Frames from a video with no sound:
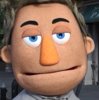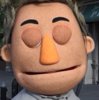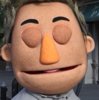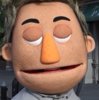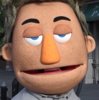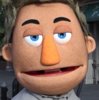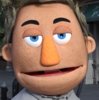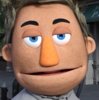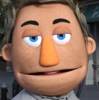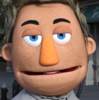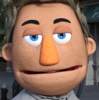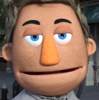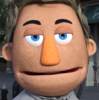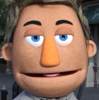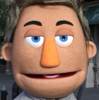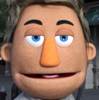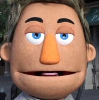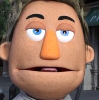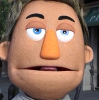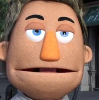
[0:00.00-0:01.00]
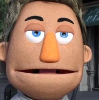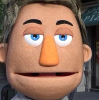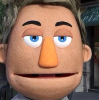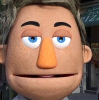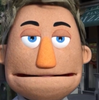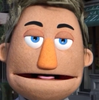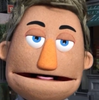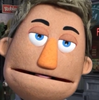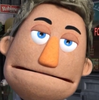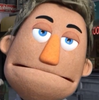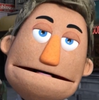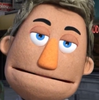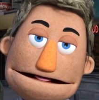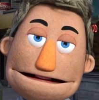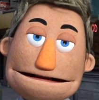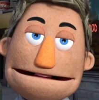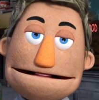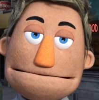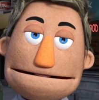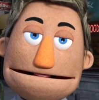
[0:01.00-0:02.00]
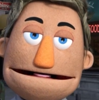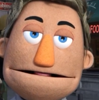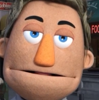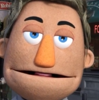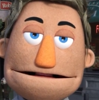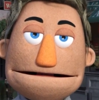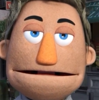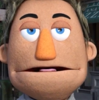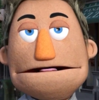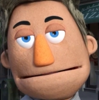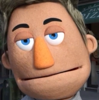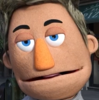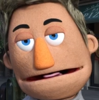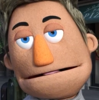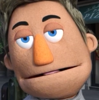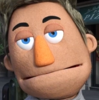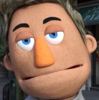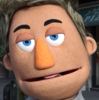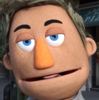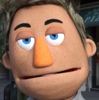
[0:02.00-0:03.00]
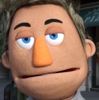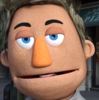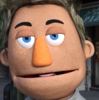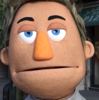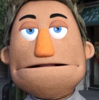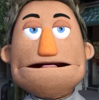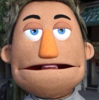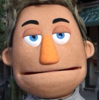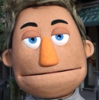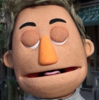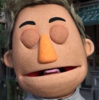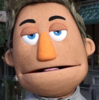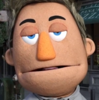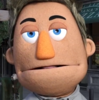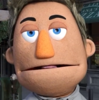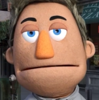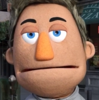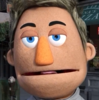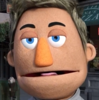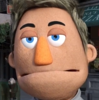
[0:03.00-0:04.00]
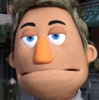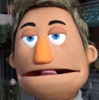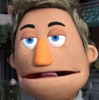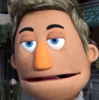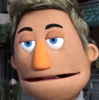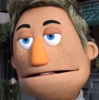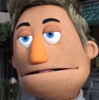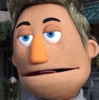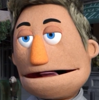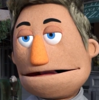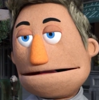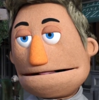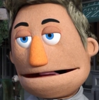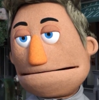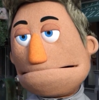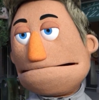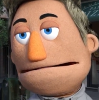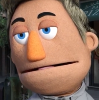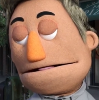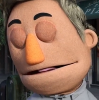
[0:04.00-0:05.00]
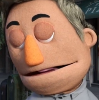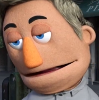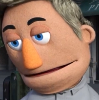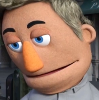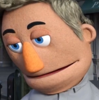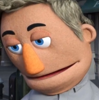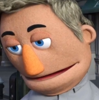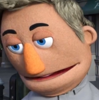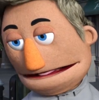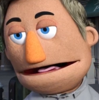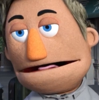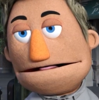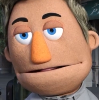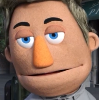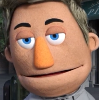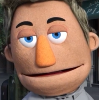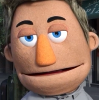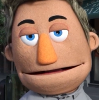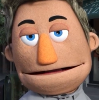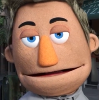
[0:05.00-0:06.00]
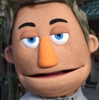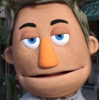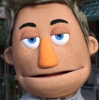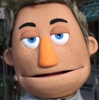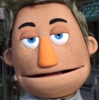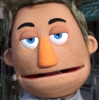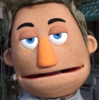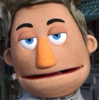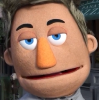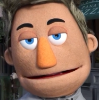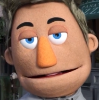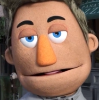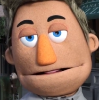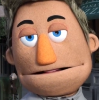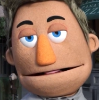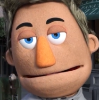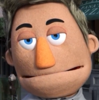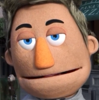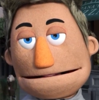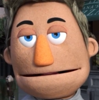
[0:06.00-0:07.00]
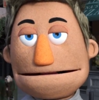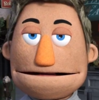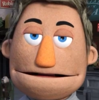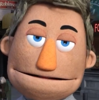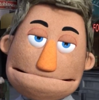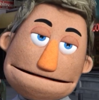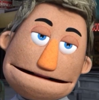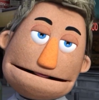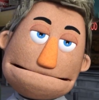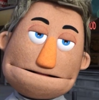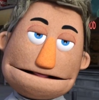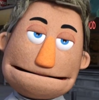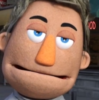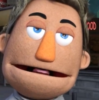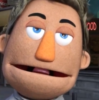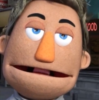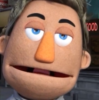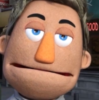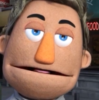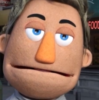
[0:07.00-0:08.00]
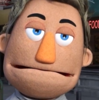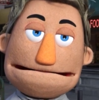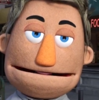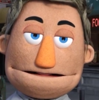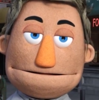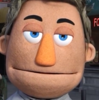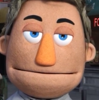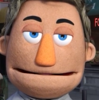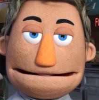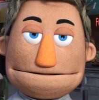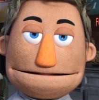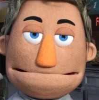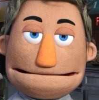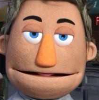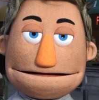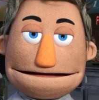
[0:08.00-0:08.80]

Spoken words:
of Reed's own design, but during the mission they were bombarded by intense cosmic radiation. The exposure caused them to develop superhuman